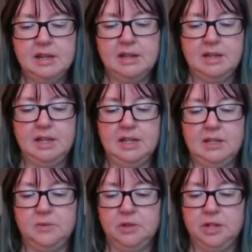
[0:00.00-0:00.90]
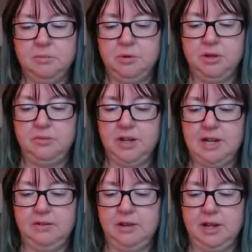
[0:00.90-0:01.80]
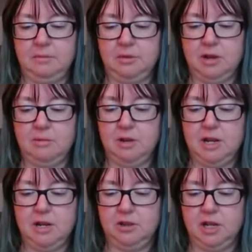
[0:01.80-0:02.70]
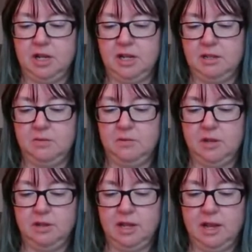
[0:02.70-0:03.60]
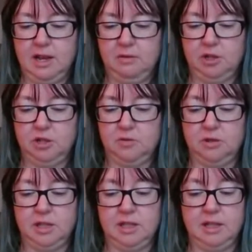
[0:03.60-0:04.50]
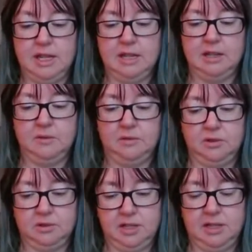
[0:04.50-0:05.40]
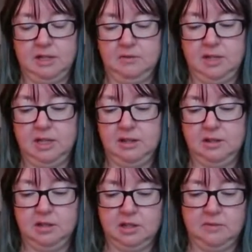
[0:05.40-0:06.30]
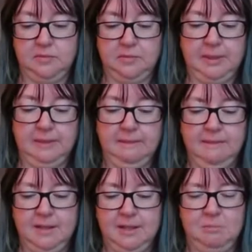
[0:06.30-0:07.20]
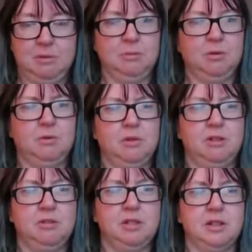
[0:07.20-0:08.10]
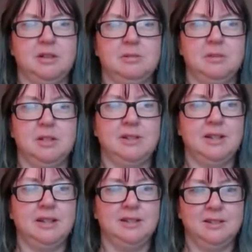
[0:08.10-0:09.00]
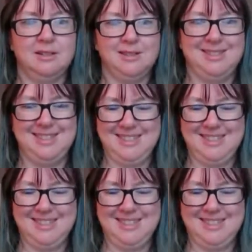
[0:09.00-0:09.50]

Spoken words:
It contains 40.5 grams of carbohydrate and is fairly average for the light frozen TV dinners. Remember when we used to call them TV dinners?